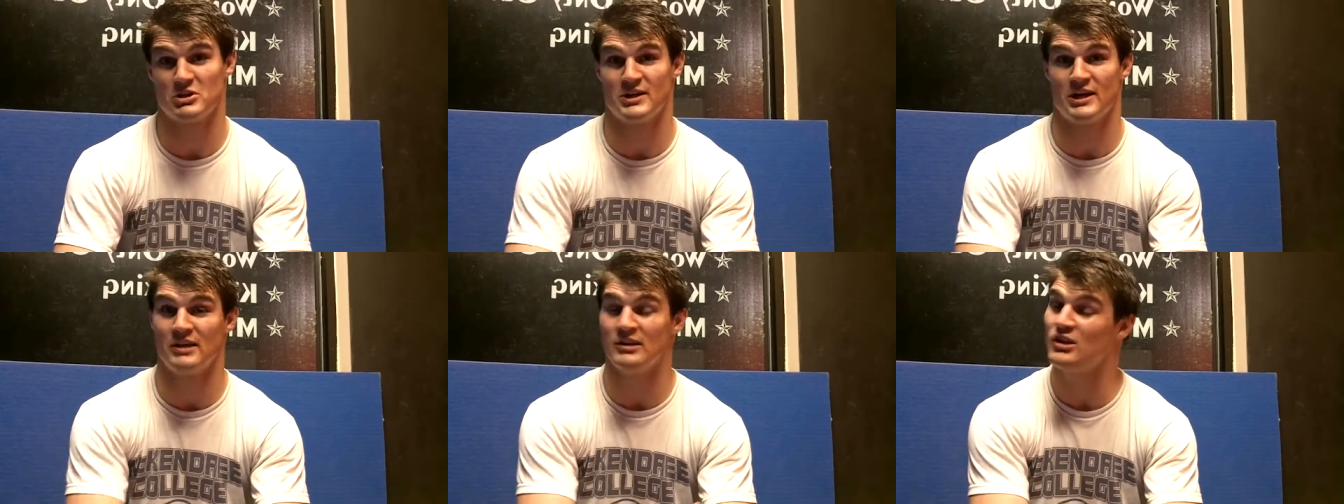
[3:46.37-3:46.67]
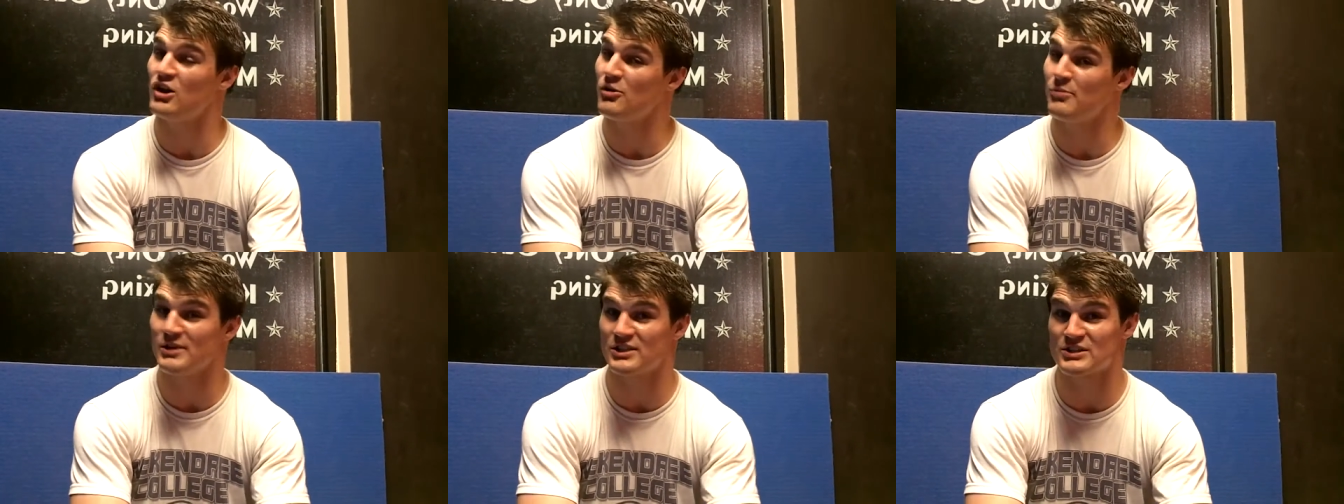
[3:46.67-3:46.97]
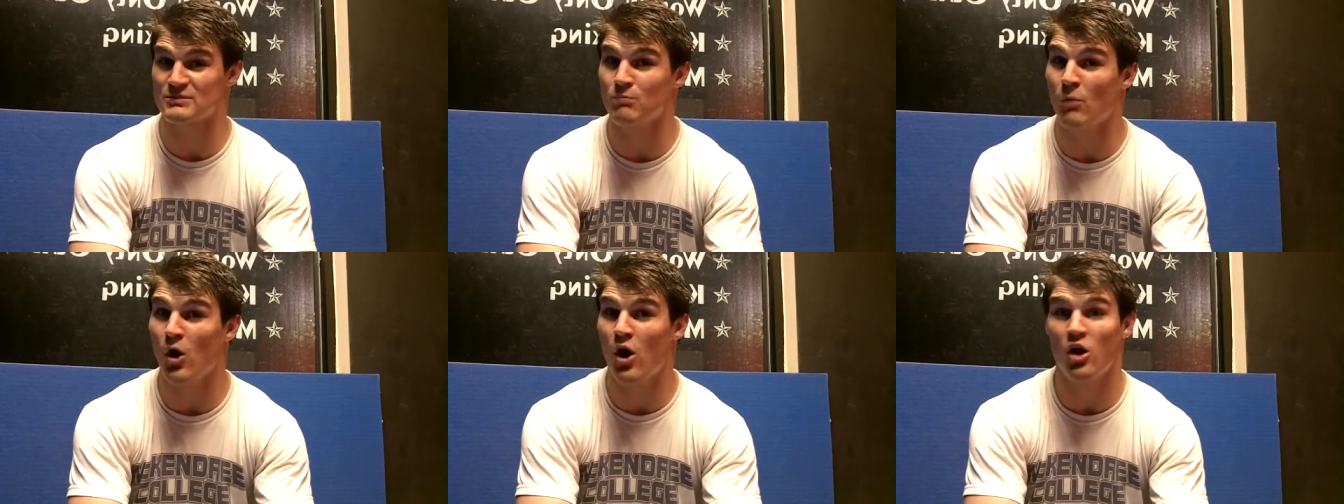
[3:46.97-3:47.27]
a little bit
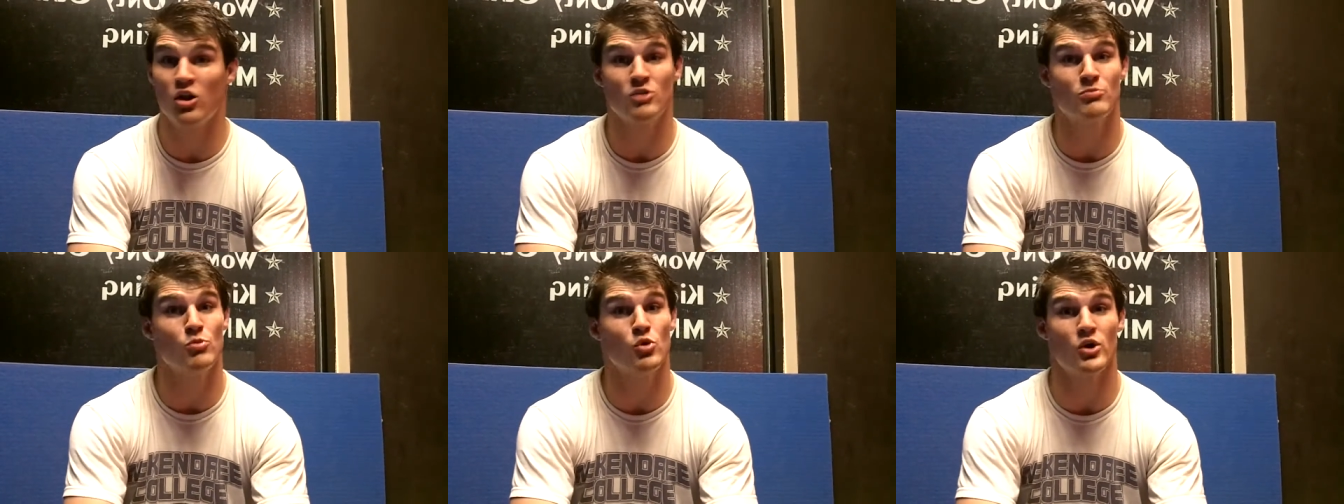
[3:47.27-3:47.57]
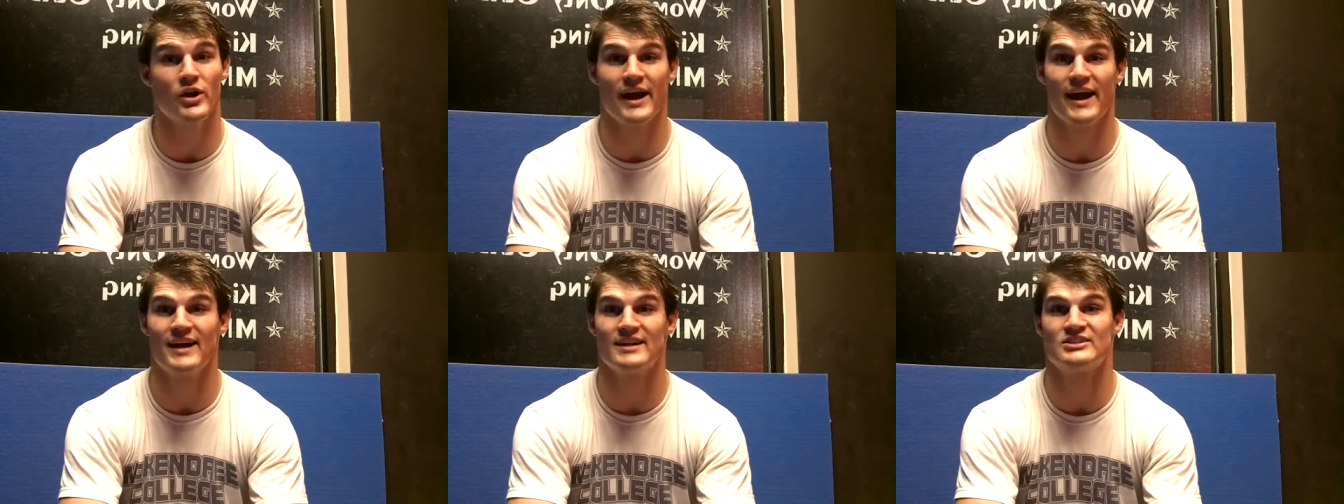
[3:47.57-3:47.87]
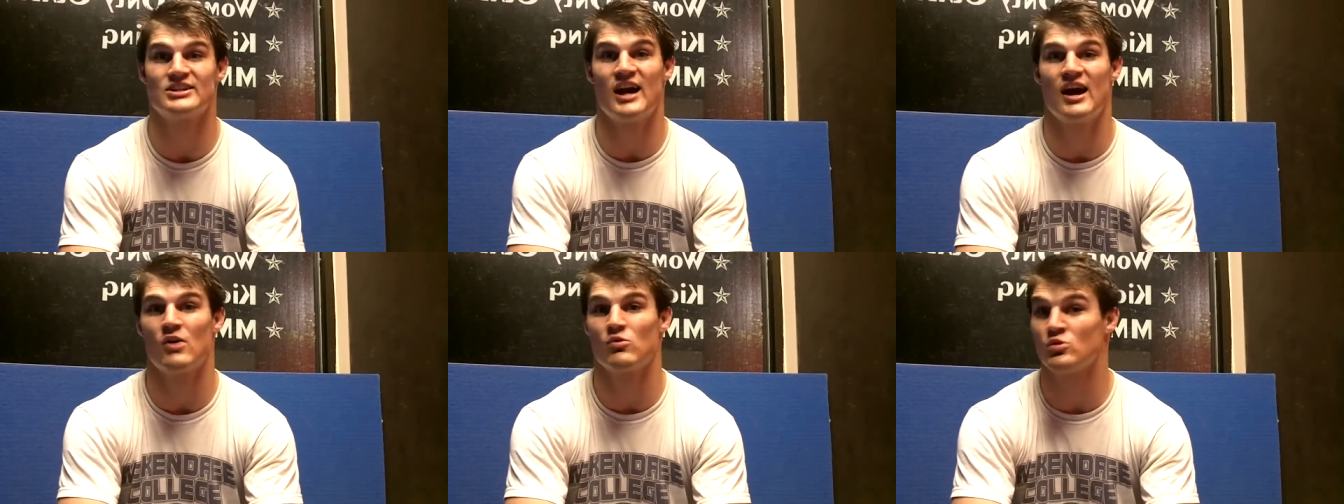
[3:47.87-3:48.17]
smaller more
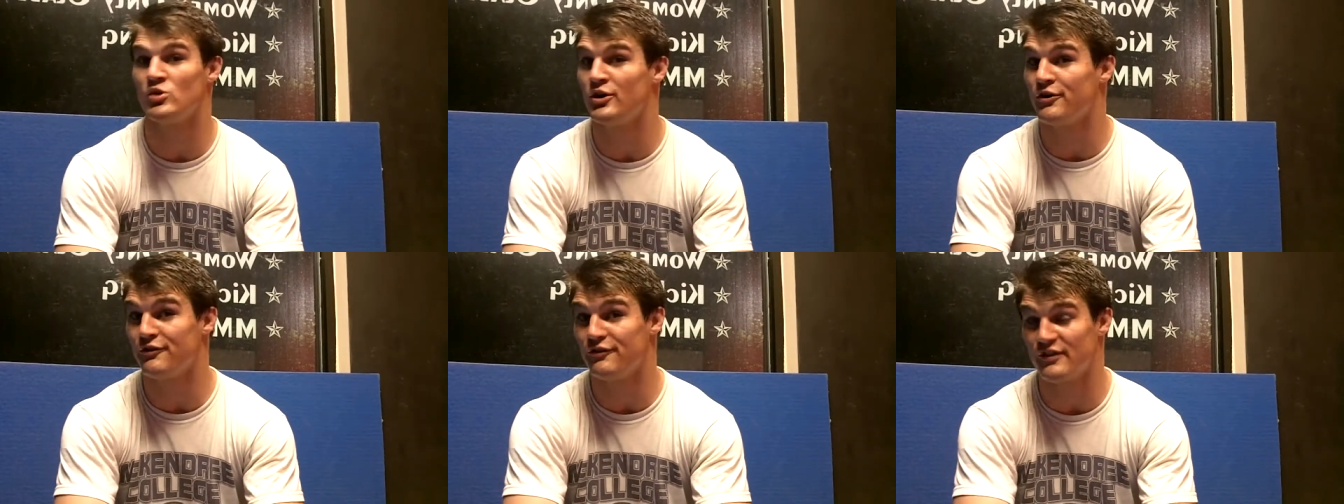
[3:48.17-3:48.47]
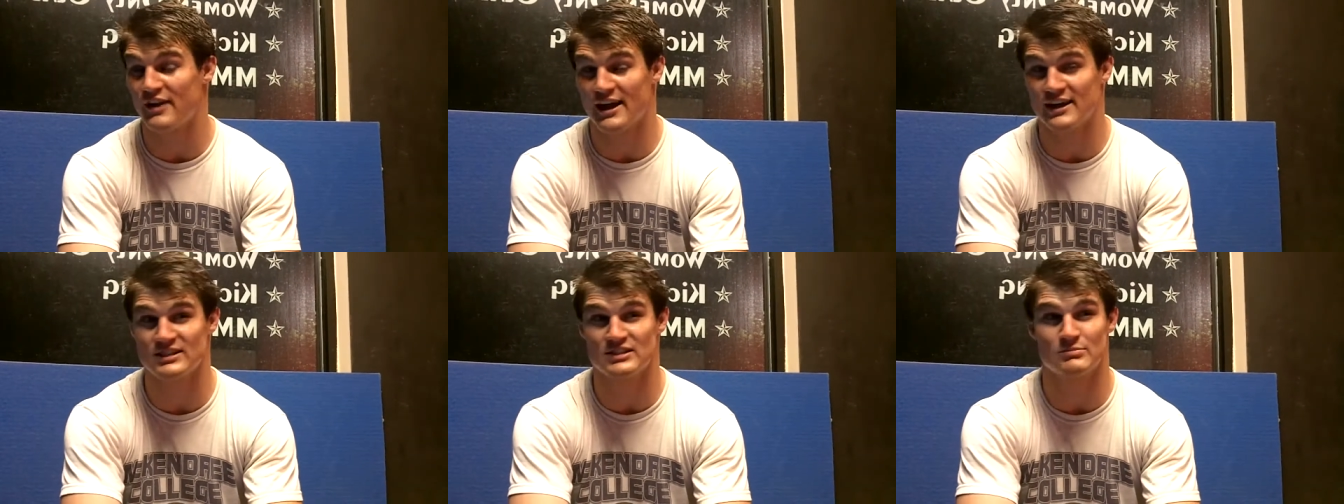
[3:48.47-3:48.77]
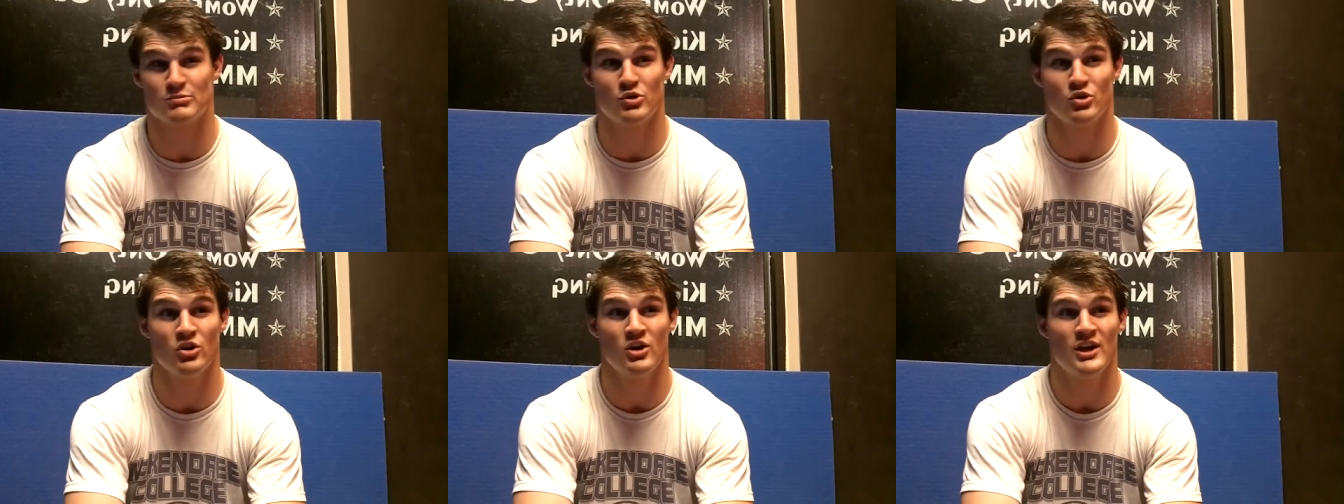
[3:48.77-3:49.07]
agile real
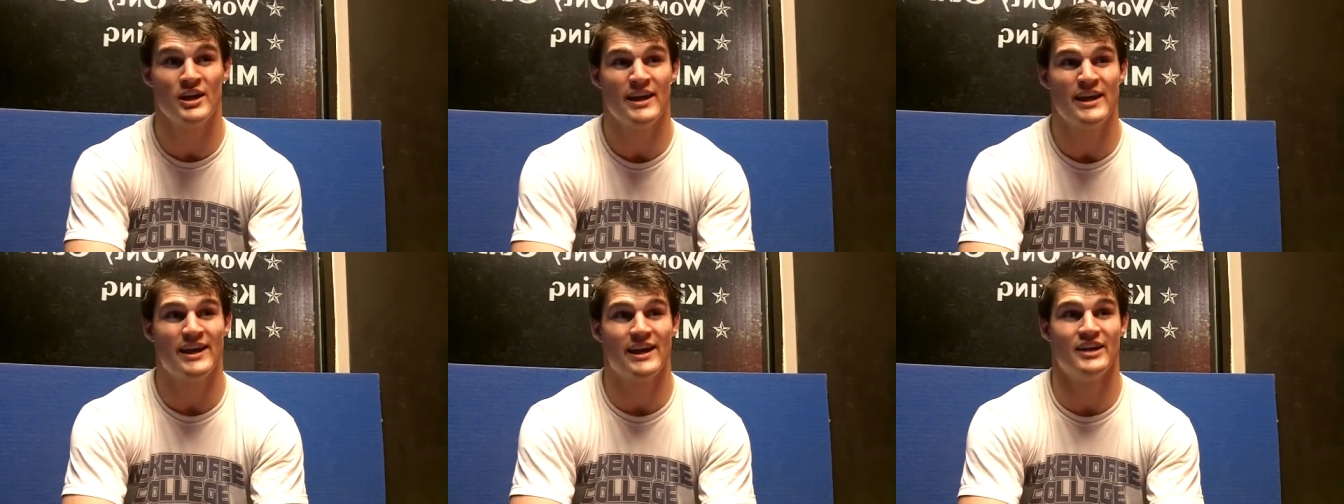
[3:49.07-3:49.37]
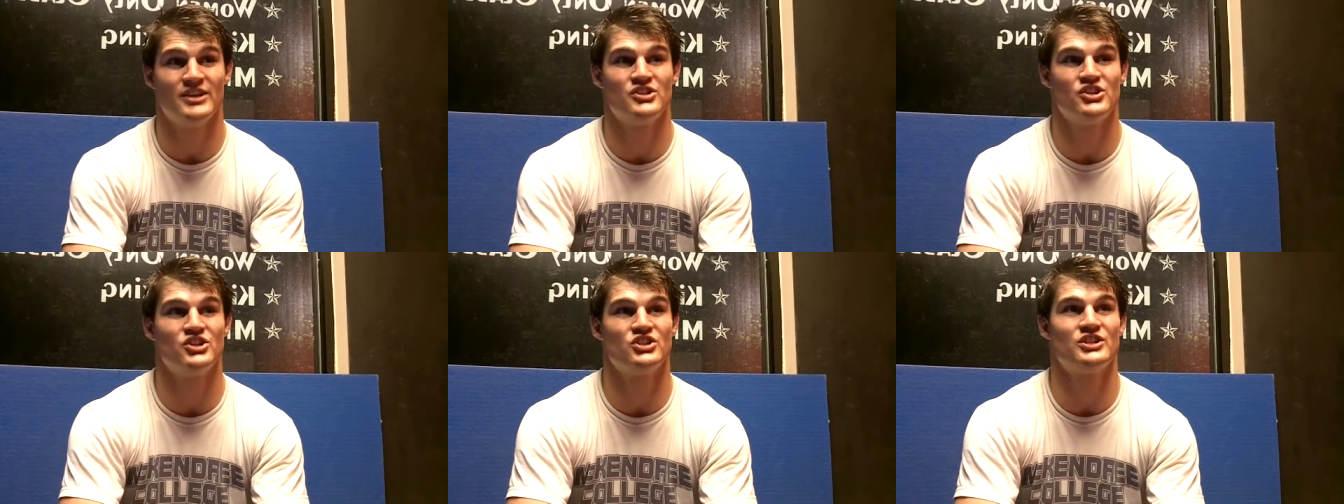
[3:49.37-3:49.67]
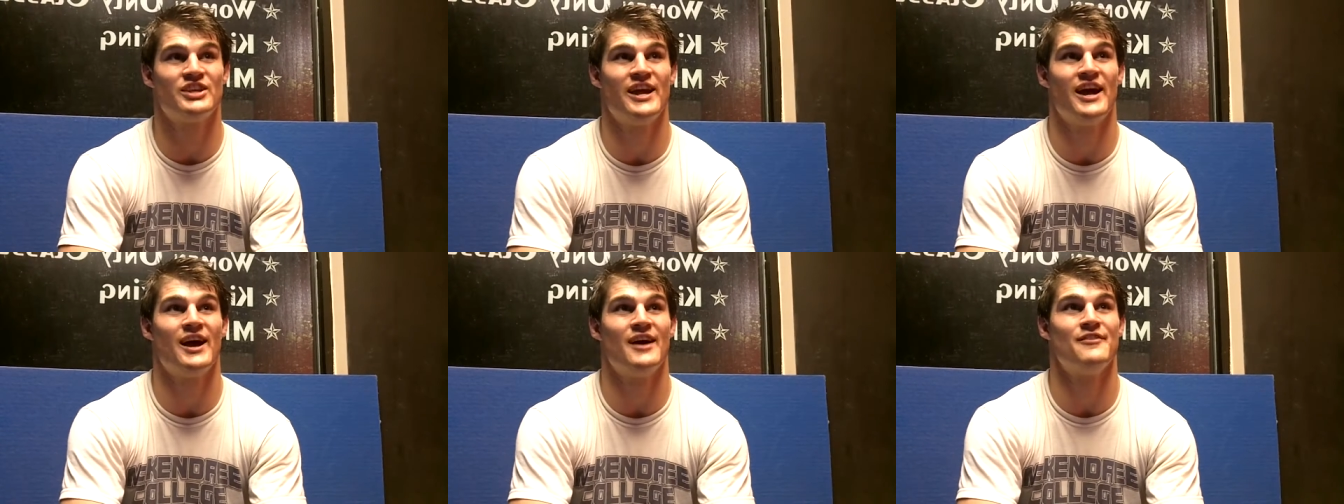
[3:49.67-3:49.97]
flexible and
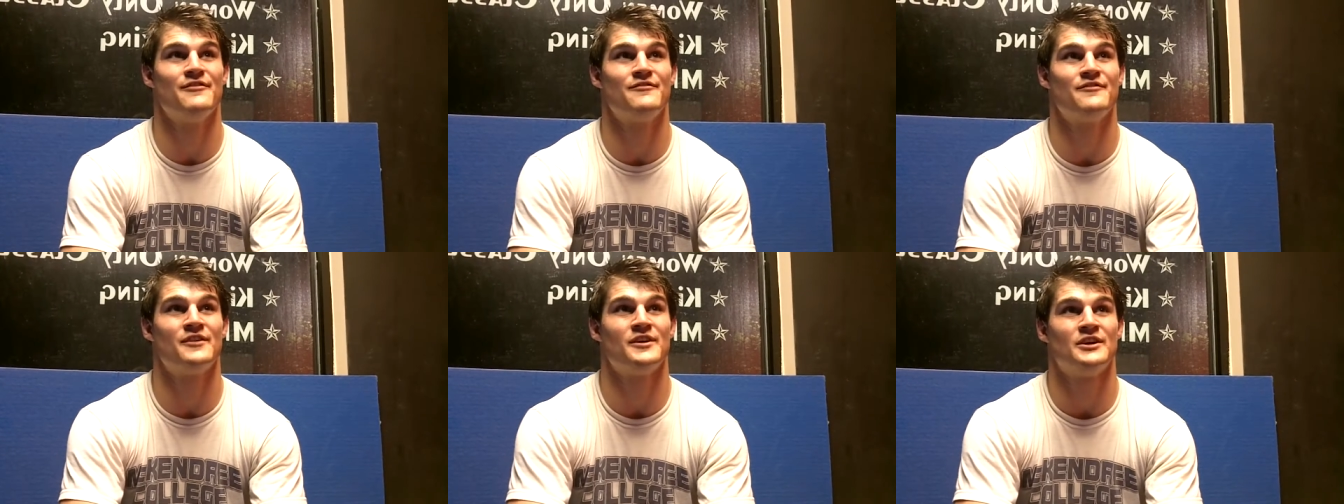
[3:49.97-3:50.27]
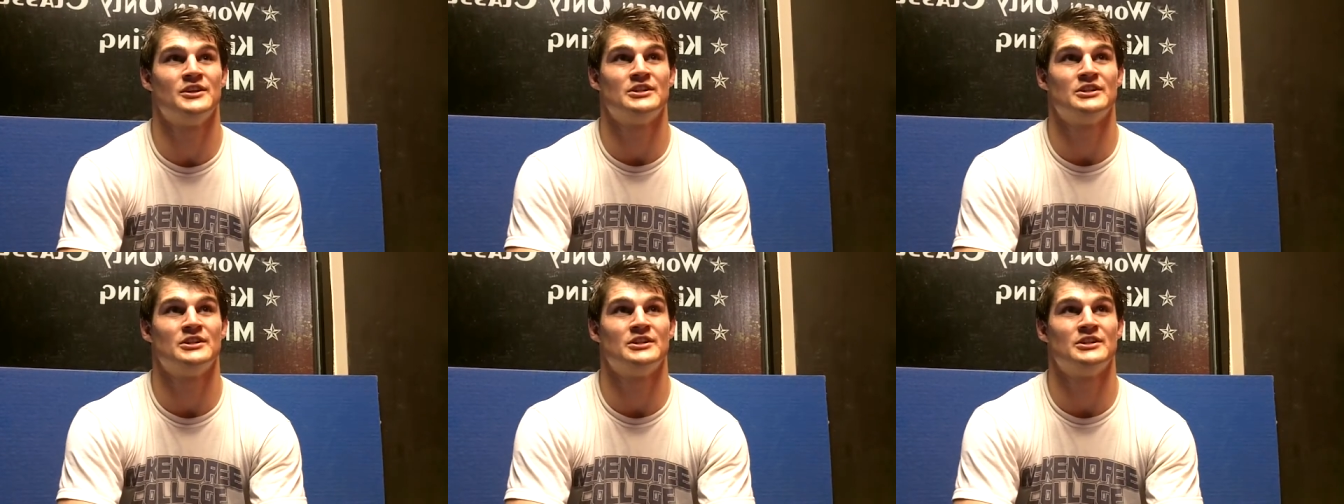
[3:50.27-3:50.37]
just have